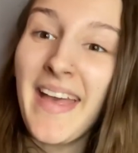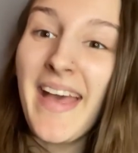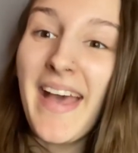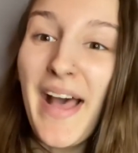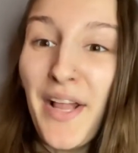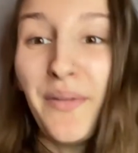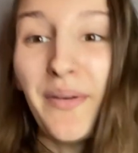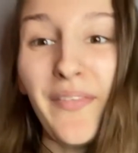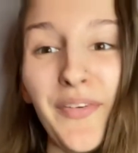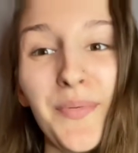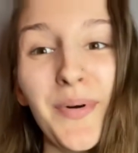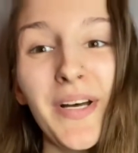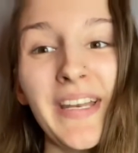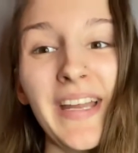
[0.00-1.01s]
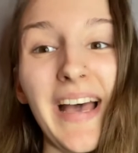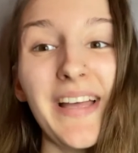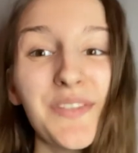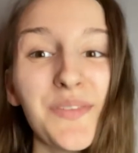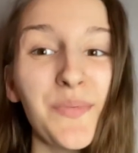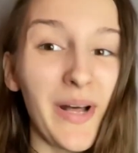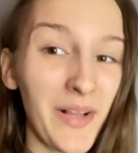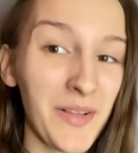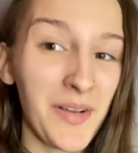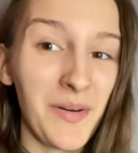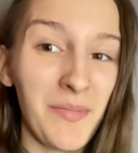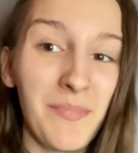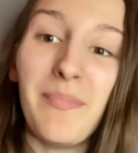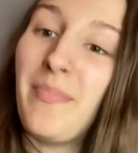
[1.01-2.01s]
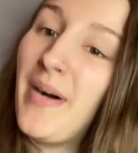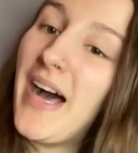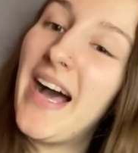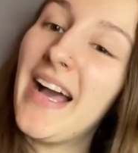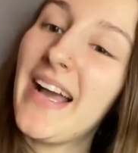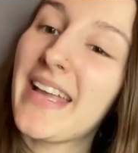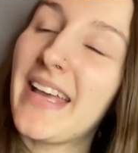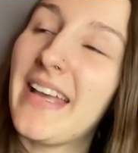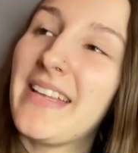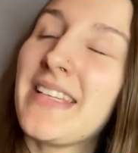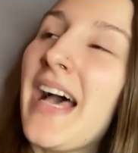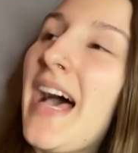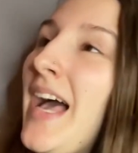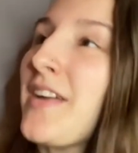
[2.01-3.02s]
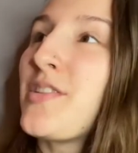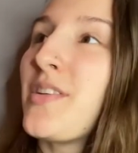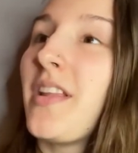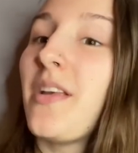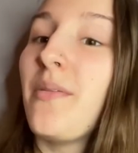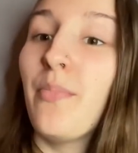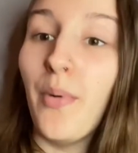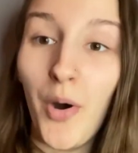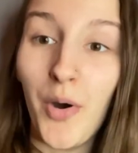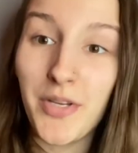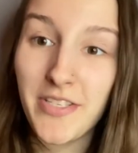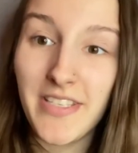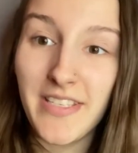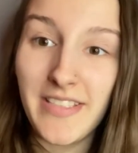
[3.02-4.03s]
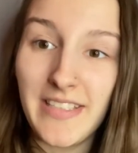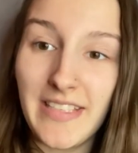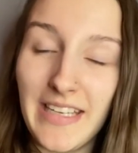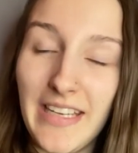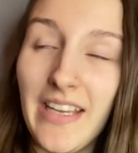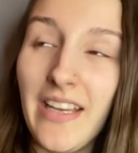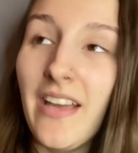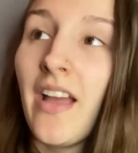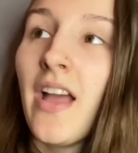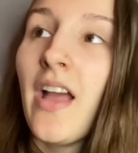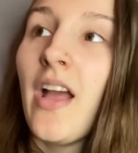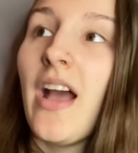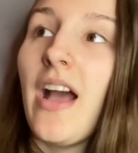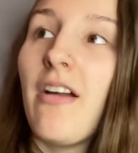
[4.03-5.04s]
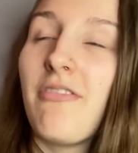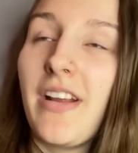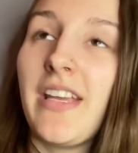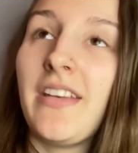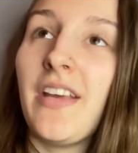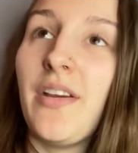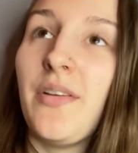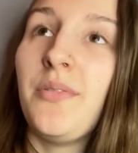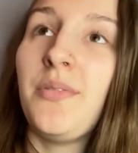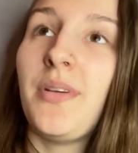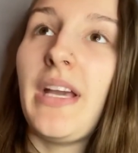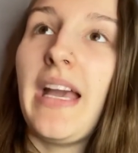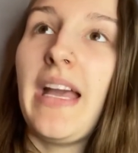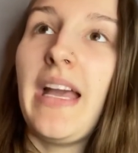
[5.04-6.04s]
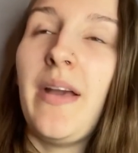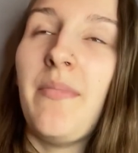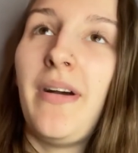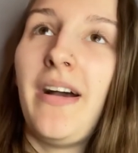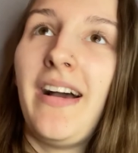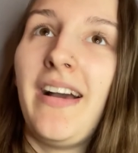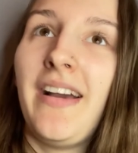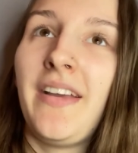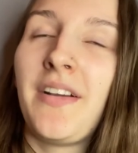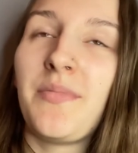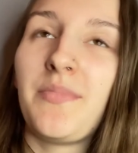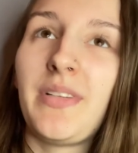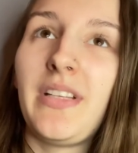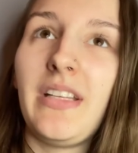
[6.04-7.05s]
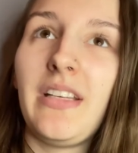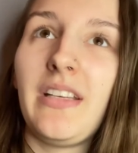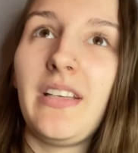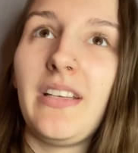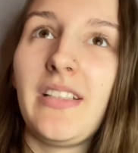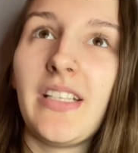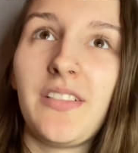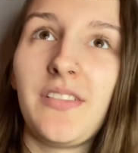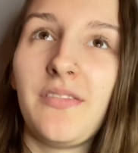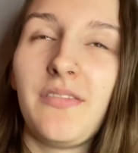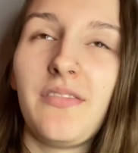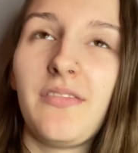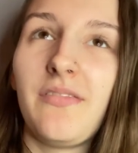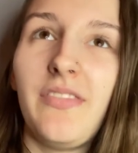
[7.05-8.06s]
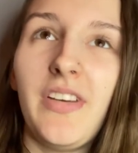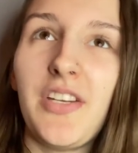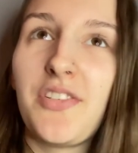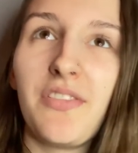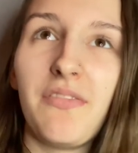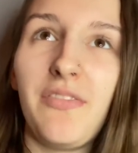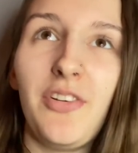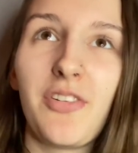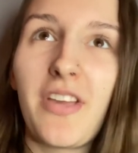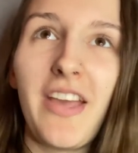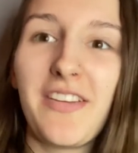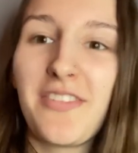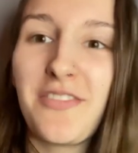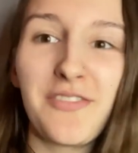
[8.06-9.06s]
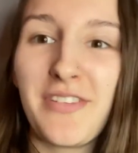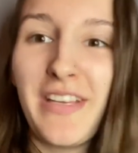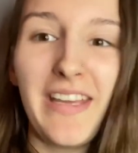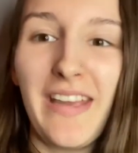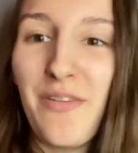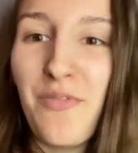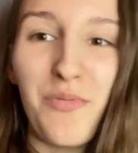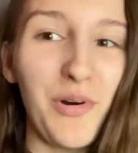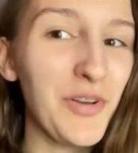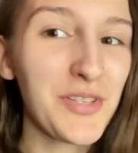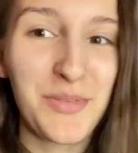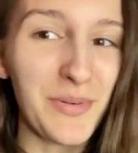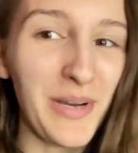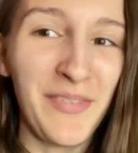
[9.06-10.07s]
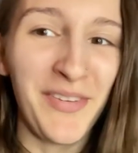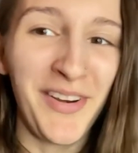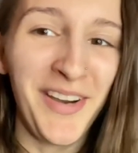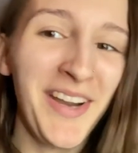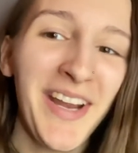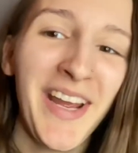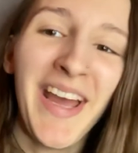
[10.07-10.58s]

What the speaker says: Hello everyone, and welcome back. It's actually Boxing Day right now. I completely didn't finish the vlog yesterday whatsoever.